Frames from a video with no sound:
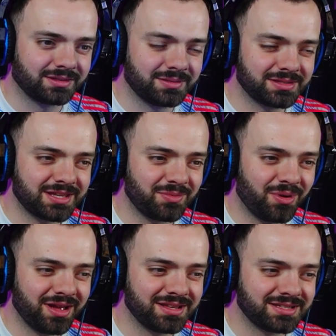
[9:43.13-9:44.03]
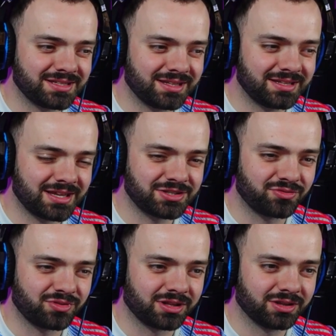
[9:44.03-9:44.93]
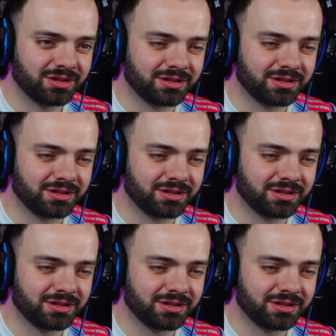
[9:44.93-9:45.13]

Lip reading: was gonna say, why is he actually really good?